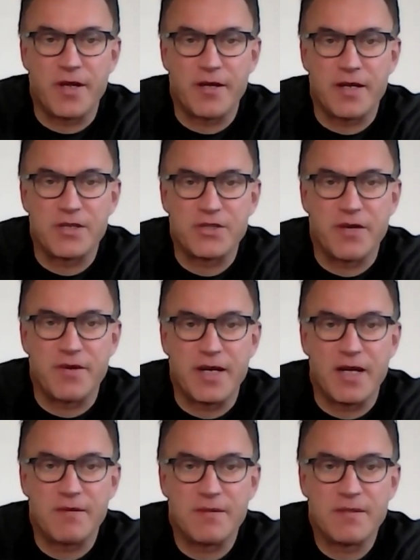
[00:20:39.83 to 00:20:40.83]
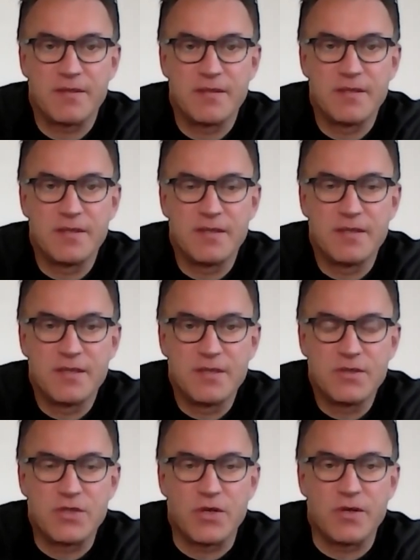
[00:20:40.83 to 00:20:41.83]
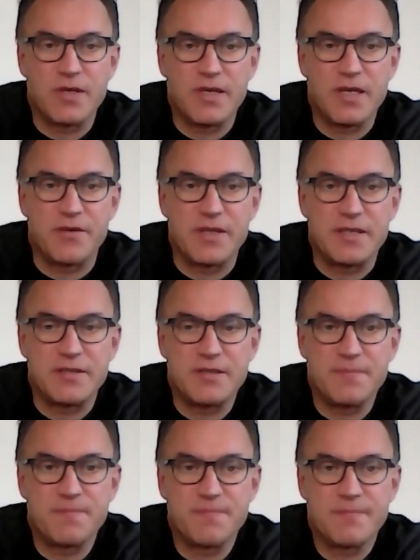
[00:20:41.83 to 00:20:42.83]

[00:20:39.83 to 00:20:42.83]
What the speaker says: I'm going to share it now. So here it is.